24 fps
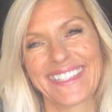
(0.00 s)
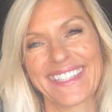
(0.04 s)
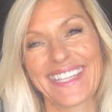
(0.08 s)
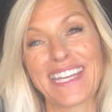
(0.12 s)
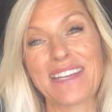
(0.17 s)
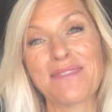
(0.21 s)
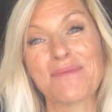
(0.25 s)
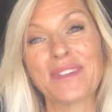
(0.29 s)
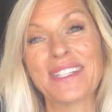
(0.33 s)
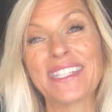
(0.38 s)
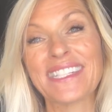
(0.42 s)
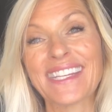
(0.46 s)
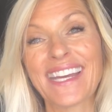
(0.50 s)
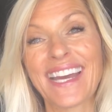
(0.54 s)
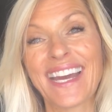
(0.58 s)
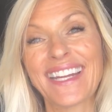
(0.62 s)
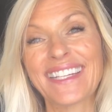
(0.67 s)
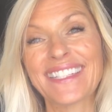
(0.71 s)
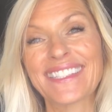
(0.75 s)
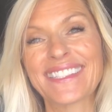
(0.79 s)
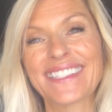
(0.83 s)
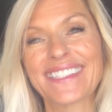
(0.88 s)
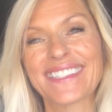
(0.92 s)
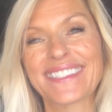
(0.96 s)
Keep in
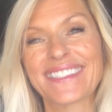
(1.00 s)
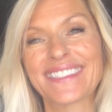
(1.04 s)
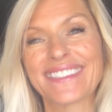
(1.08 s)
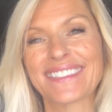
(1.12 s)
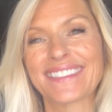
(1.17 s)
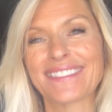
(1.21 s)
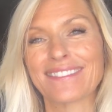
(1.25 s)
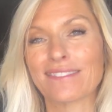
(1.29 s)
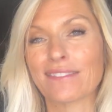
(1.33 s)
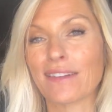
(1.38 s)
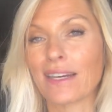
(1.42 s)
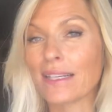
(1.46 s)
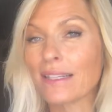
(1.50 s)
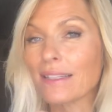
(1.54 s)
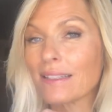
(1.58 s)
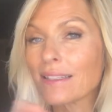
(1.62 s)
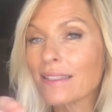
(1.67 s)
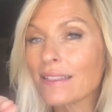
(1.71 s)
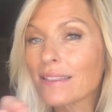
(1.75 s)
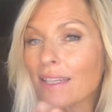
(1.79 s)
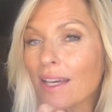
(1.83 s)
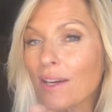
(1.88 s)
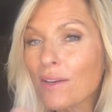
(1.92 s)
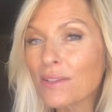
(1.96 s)
touch, write a
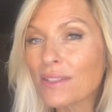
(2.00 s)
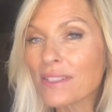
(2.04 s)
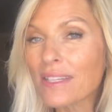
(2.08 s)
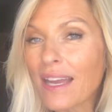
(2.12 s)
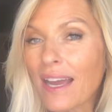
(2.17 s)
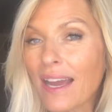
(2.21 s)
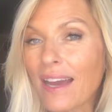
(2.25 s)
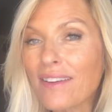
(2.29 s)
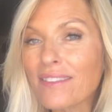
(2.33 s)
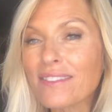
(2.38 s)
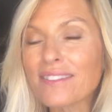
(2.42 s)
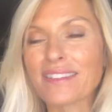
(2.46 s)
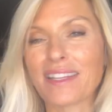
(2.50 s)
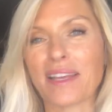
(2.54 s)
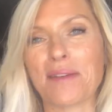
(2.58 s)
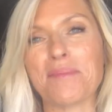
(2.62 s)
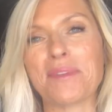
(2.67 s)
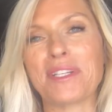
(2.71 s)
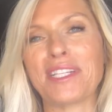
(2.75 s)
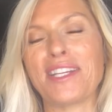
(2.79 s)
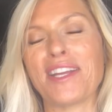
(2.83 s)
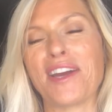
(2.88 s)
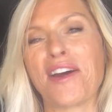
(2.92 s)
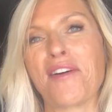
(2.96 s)
little note down,
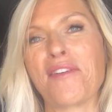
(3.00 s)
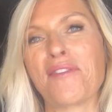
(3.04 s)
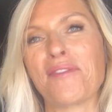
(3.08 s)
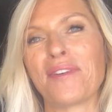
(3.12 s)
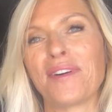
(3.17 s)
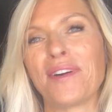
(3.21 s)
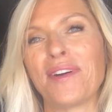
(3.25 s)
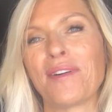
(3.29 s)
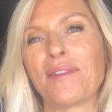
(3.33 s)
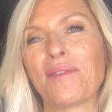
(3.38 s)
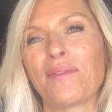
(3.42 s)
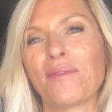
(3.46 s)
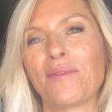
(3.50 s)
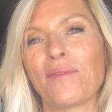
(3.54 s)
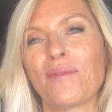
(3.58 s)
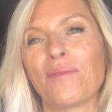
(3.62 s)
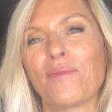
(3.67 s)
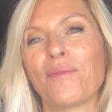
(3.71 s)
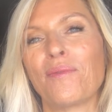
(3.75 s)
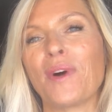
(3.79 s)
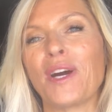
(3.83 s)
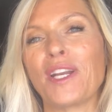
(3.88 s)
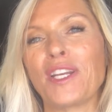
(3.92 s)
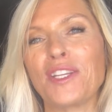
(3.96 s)
let me know
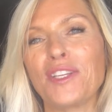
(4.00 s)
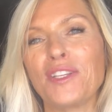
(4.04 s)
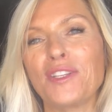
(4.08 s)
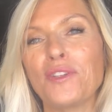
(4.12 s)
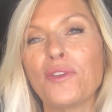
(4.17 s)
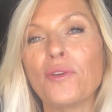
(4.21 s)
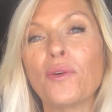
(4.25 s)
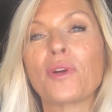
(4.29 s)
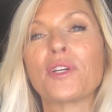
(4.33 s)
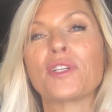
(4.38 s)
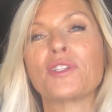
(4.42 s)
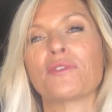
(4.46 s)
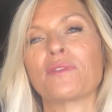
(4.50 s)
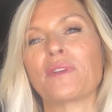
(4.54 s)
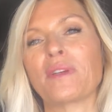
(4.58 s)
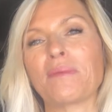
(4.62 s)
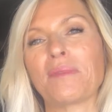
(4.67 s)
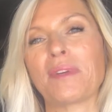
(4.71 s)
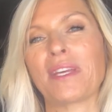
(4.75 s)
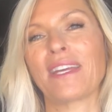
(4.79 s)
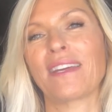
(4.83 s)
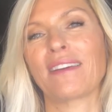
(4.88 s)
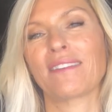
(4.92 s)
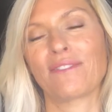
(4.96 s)
what you're
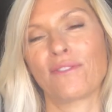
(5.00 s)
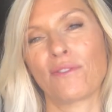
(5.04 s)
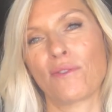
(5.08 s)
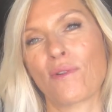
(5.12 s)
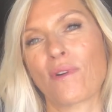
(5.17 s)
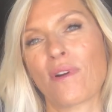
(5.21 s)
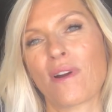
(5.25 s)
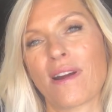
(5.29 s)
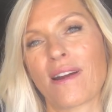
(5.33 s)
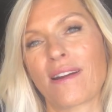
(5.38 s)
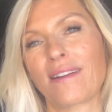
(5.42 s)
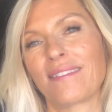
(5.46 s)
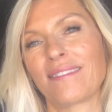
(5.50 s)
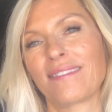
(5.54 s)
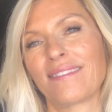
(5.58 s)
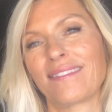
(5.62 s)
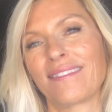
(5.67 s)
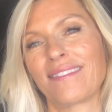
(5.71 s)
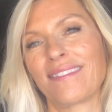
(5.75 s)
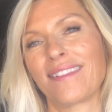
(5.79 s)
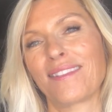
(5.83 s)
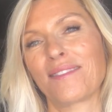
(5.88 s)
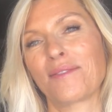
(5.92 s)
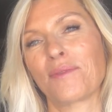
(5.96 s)
dreaming for
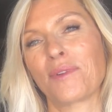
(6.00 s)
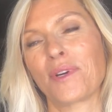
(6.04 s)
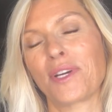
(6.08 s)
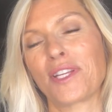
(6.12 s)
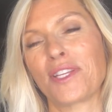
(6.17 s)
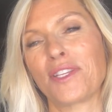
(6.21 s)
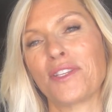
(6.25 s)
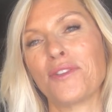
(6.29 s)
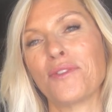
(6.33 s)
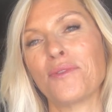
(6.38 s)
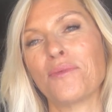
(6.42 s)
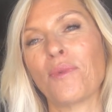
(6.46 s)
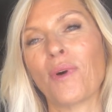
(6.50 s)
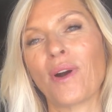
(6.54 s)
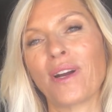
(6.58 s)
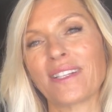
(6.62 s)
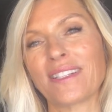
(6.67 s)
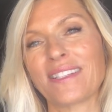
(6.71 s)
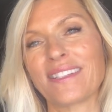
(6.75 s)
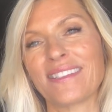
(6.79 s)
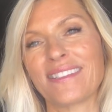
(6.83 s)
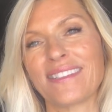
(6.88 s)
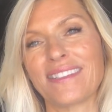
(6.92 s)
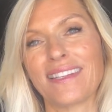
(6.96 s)
and what you
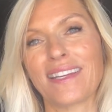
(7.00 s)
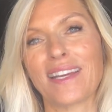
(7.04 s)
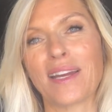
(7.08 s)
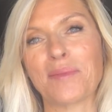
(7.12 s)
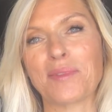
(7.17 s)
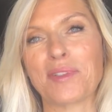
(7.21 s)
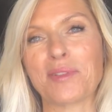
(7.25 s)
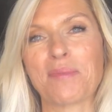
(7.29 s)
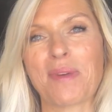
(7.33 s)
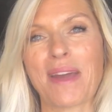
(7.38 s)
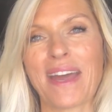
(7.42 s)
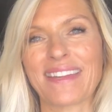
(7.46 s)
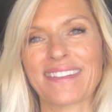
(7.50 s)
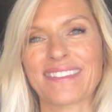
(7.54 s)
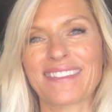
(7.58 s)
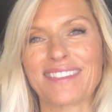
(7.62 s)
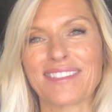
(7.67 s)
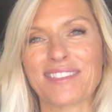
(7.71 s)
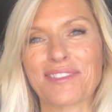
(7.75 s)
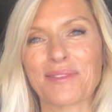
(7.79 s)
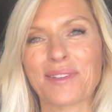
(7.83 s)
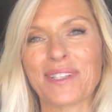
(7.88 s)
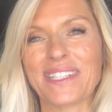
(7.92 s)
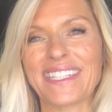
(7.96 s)
want to see come to pass
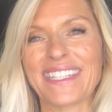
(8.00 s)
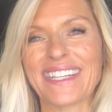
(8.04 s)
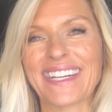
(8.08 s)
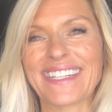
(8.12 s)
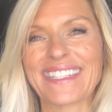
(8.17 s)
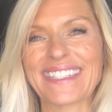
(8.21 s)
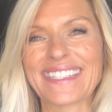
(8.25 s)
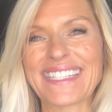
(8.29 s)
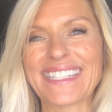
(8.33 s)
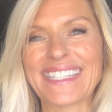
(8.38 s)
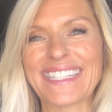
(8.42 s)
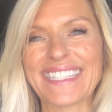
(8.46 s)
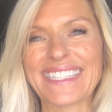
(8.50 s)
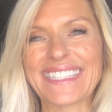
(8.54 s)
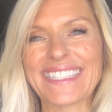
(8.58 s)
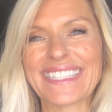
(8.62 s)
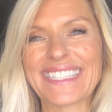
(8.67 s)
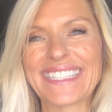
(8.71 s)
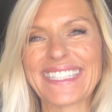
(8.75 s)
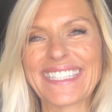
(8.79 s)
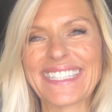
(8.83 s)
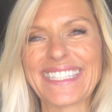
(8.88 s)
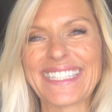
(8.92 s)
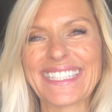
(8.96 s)
in 2019.
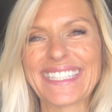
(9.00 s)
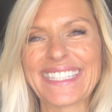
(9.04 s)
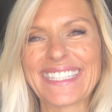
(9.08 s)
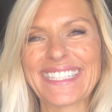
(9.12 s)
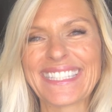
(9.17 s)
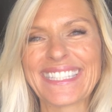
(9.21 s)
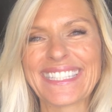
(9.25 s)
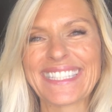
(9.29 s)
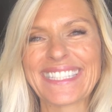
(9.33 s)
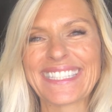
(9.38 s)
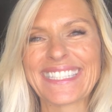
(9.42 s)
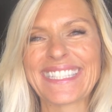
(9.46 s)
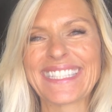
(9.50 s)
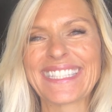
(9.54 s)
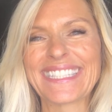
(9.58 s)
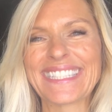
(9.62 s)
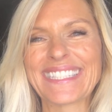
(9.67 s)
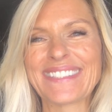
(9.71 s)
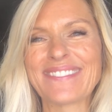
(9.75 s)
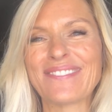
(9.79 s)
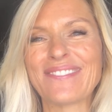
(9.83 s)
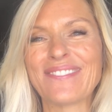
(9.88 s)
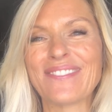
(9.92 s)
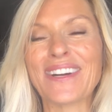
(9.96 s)

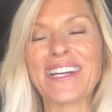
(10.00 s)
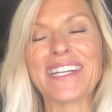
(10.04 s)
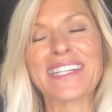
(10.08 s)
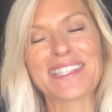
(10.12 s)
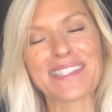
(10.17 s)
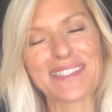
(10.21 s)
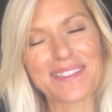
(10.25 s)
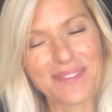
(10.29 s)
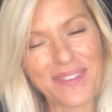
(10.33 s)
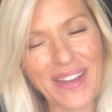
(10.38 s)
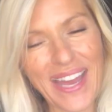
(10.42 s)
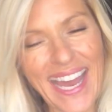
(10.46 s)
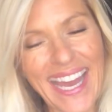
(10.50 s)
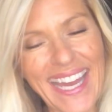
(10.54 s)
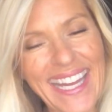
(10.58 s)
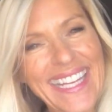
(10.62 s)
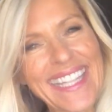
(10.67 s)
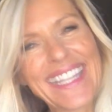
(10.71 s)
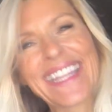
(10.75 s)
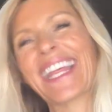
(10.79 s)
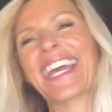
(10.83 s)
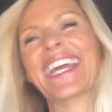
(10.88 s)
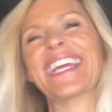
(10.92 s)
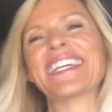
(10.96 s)
Brenda's
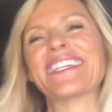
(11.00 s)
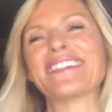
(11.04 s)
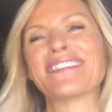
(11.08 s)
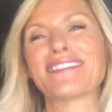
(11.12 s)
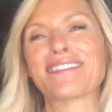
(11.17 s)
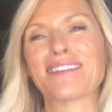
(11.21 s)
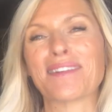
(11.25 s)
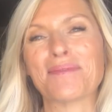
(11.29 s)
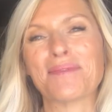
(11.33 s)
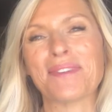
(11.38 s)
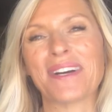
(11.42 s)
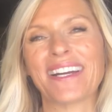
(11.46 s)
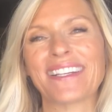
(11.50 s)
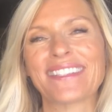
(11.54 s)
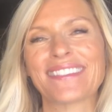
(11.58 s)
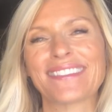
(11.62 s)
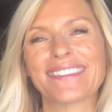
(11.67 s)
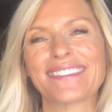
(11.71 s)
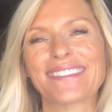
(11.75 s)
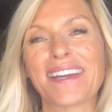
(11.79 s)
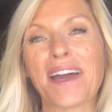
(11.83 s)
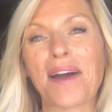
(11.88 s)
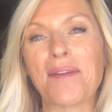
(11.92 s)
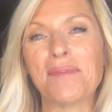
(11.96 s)
Back, thank you so
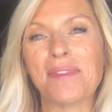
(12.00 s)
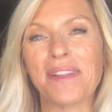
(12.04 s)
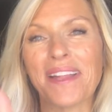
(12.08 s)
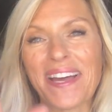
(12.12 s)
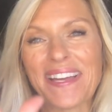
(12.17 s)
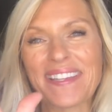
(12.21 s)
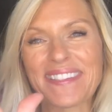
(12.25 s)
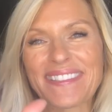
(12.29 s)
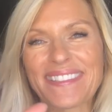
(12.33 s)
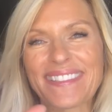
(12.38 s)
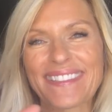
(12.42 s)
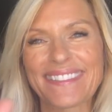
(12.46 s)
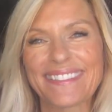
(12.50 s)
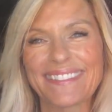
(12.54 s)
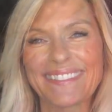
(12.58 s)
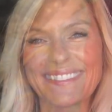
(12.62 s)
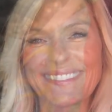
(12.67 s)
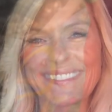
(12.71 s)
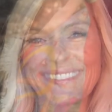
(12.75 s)
much. God bless.